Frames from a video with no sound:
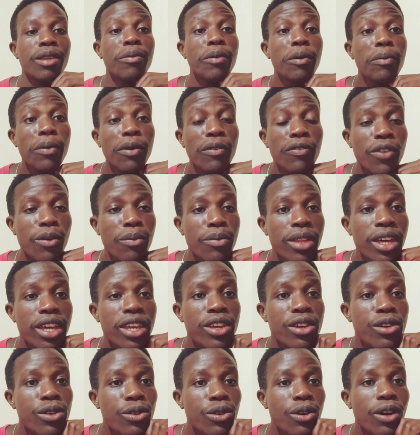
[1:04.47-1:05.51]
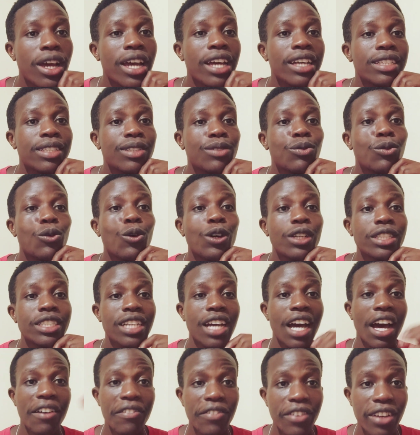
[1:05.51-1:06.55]
people from the US
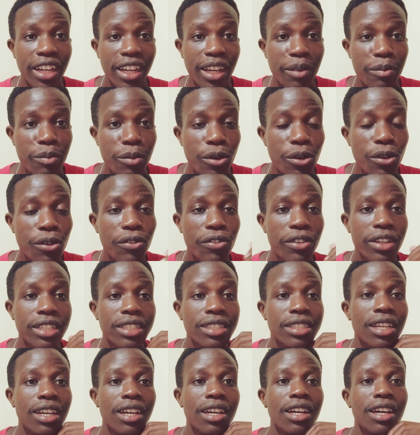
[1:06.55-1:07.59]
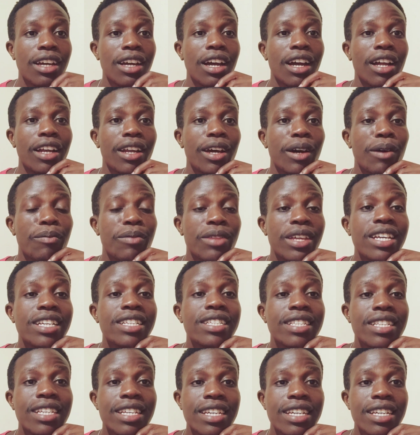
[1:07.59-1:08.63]
watch African movies, and they
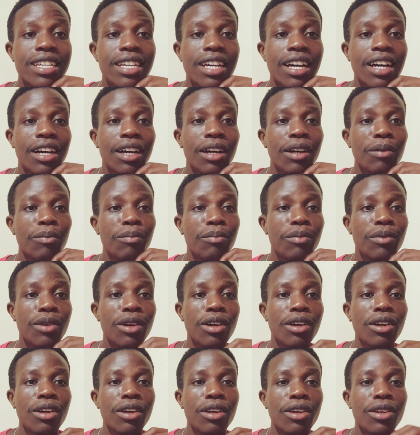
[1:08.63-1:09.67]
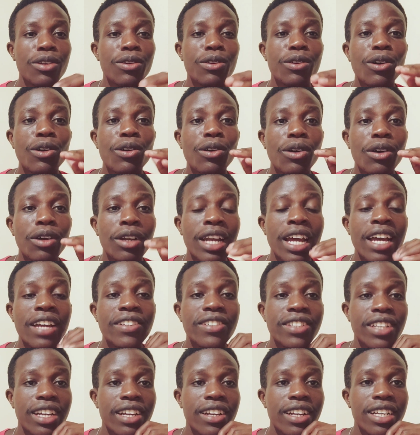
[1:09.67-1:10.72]
see,
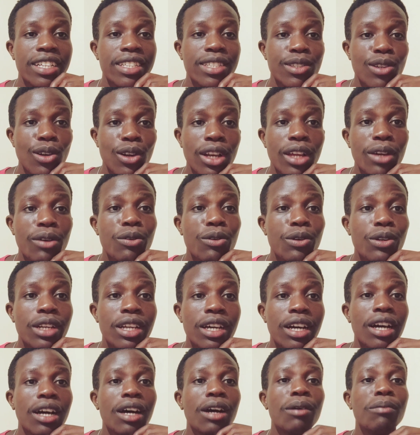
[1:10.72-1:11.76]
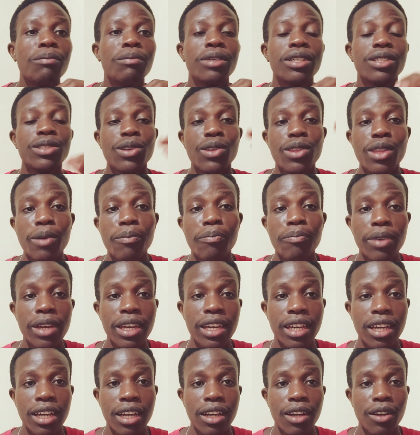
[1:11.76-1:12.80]
Nigeria's Nollywood is on the
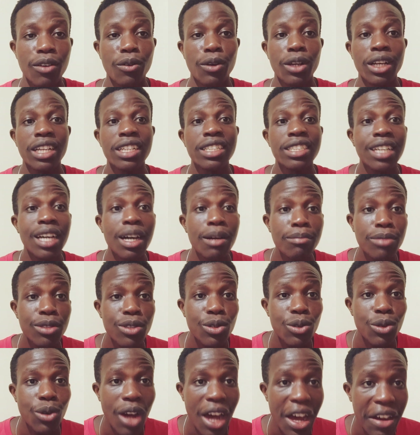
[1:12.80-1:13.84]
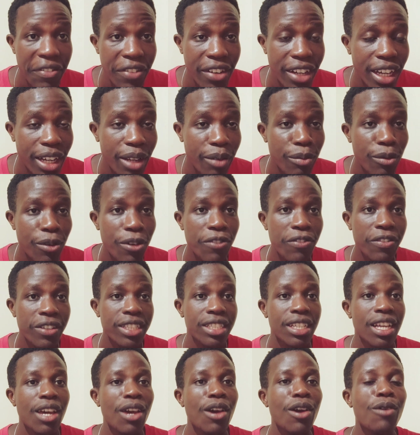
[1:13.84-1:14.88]
peak when it comes to African
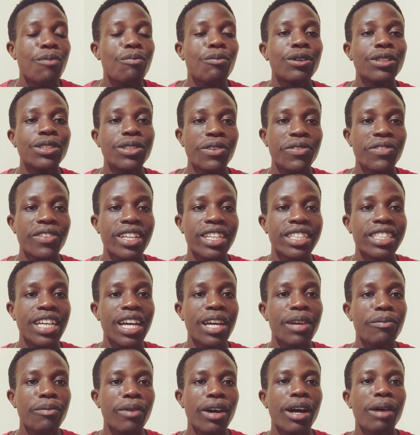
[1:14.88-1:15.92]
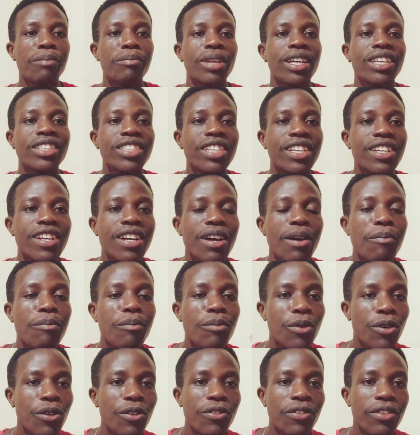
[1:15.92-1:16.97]
movies. Most of the time, Nigerian
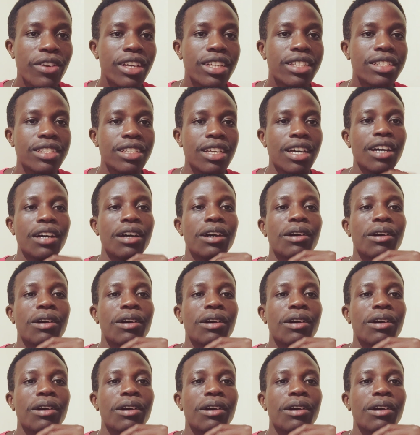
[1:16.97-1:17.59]
movies